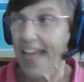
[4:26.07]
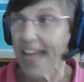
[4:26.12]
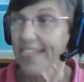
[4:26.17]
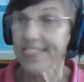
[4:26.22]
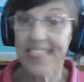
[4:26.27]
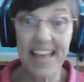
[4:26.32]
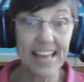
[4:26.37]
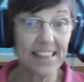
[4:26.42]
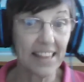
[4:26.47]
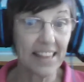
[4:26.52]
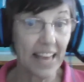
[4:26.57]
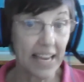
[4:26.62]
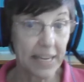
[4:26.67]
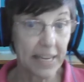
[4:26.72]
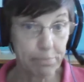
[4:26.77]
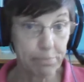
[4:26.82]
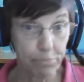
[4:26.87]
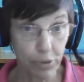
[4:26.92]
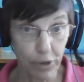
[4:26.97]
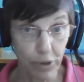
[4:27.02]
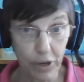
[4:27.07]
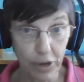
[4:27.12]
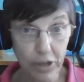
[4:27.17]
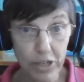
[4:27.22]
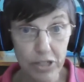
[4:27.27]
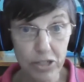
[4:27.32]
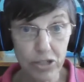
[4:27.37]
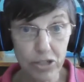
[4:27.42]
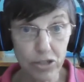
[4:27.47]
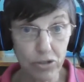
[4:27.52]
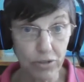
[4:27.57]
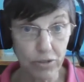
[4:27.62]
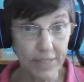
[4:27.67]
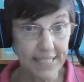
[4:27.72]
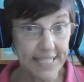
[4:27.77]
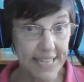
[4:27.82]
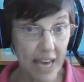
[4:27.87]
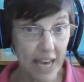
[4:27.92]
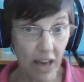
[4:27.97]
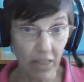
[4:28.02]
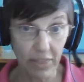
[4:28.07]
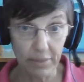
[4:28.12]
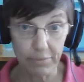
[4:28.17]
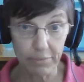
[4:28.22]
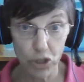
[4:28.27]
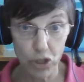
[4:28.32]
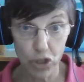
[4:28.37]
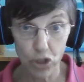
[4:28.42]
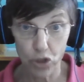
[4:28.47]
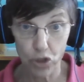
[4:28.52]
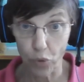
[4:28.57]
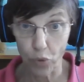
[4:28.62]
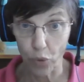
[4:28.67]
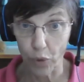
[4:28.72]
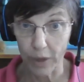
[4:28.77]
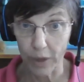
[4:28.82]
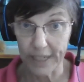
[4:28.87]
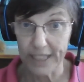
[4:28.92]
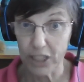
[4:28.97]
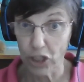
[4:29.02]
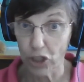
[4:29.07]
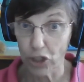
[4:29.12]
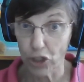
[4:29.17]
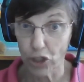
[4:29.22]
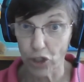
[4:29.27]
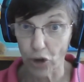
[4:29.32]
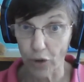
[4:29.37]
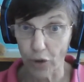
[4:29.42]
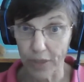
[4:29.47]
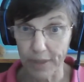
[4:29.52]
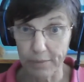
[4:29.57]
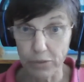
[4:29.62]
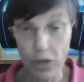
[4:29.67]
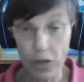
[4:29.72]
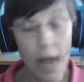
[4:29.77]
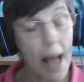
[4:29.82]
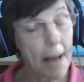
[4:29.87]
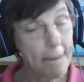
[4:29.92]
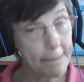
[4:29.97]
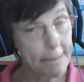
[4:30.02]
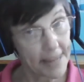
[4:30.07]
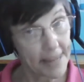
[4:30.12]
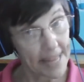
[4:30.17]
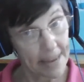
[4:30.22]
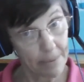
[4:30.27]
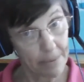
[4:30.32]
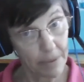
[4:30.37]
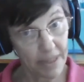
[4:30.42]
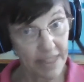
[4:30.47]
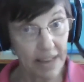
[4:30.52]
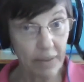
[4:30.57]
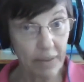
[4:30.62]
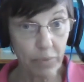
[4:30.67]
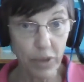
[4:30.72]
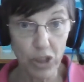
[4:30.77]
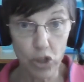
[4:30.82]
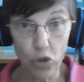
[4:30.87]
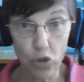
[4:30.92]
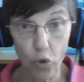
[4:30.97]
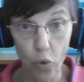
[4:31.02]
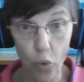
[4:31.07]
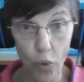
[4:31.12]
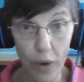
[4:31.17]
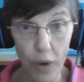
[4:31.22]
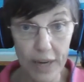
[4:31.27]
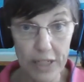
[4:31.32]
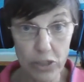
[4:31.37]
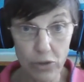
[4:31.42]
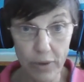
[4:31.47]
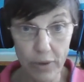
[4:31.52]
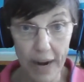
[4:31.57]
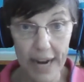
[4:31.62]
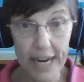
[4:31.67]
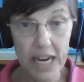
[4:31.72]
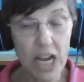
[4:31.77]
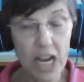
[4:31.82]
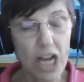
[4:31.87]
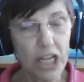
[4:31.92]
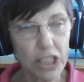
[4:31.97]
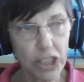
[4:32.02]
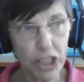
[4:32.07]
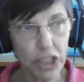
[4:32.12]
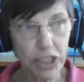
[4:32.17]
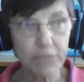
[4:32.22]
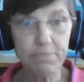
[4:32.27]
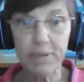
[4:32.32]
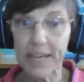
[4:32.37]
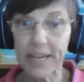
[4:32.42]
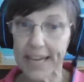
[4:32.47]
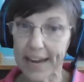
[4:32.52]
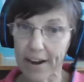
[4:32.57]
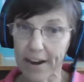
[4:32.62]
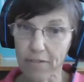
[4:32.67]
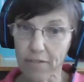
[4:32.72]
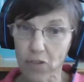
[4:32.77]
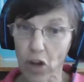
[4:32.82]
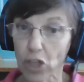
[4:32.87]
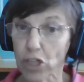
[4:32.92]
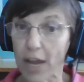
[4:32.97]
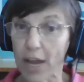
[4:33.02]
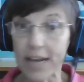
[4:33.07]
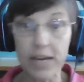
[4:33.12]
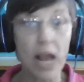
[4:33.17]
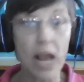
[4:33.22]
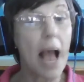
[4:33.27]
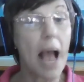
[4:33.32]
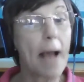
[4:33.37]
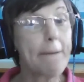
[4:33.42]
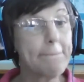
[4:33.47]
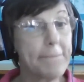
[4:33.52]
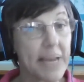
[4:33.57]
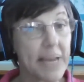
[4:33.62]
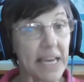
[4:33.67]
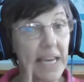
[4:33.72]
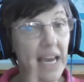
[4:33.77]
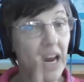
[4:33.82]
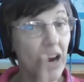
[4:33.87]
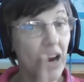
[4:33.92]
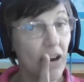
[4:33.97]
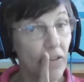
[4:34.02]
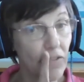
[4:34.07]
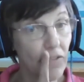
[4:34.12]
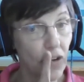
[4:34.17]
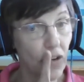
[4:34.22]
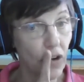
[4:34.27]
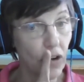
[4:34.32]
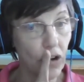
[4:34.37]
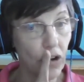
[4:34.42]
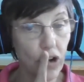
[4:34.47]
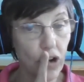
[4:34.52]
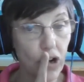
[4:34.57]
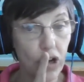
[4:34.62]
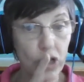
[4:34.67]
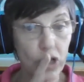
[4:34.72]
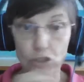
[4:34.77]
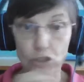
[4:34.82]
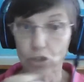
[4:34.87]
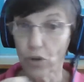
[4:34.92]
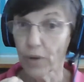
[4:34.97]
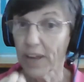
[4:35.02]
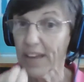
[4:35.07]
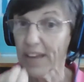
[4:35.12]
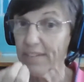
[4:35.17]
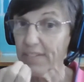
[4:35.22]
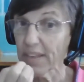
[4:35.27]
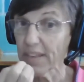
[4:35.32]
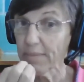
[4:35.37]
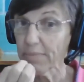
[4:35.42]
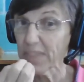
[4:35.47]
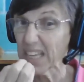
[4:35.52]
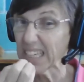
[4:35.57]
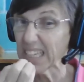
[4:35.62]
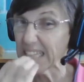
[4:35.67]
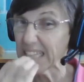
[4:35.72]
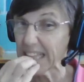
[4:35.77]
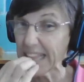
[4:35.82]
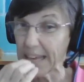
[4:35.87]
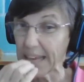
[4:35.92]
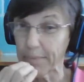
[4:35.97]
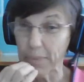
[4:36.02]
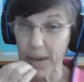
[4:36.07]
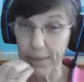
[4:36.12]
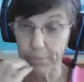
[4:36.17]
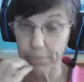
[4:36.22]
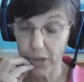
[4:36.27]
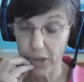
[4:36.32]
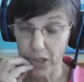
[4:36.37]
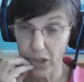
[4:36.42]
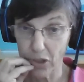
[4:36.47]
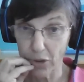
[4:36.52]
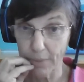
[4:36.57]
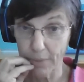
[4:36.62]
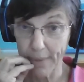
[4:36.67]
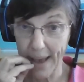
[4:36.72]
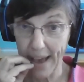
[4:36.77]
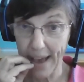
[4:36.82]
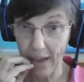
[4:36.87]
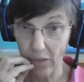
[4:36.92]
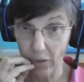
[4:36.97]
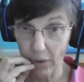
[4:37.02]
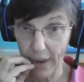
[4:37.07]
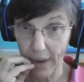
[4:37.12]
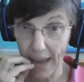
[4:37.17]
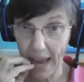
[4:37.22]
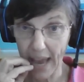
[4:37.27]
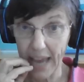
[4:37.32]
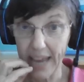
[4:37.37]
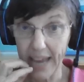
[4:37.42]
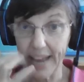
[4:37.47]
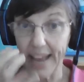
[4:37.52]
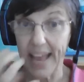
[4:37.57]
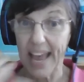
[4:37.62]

They like books. You can tell them stories and show them, play with them with toys, right? Just be careful, and be careful. Don't give them things that they might put in their mouth, okay?